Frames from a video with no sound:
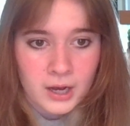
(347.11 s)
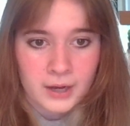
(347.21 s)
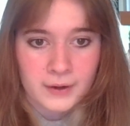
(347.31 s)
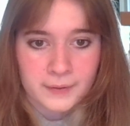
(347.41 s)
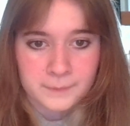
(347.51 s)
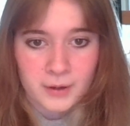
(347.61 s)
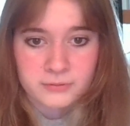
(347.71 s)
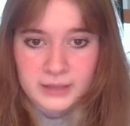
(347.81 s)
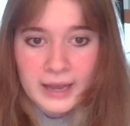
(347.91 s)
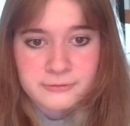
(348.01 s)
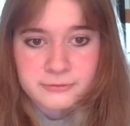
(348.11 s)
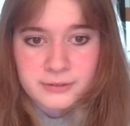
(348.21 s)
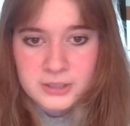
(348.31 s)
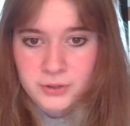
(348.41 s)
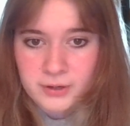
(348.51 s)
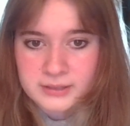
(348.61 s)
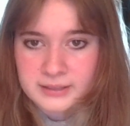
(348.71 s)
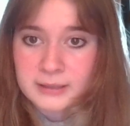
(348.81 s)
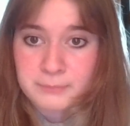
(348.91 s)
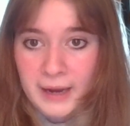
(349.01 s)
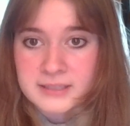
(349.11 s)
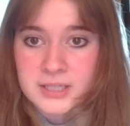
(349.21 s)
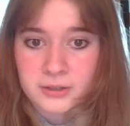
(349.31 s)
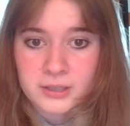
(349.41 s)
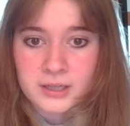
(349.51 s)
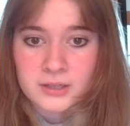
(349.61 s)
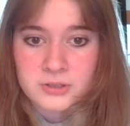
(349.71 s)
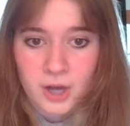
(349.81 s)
of life, showing that like bacteria